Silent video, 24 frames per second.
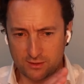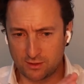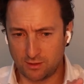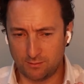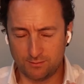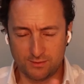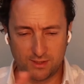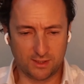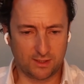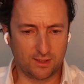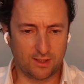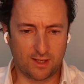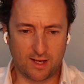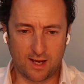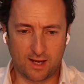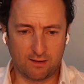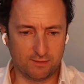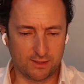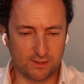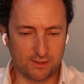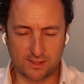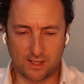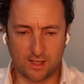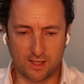Tom, Dick, and
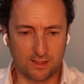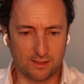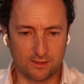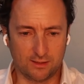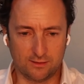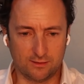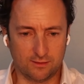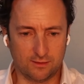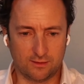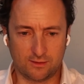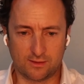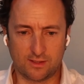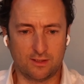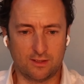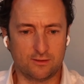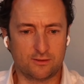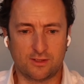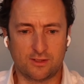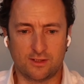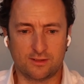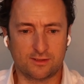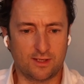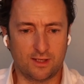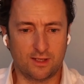Harry selling
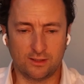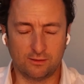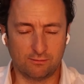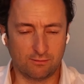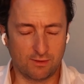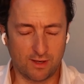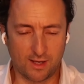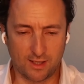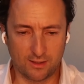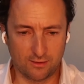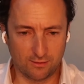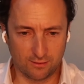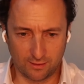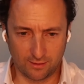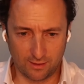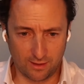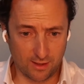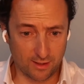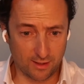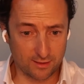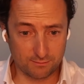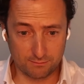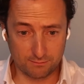selling grenade online.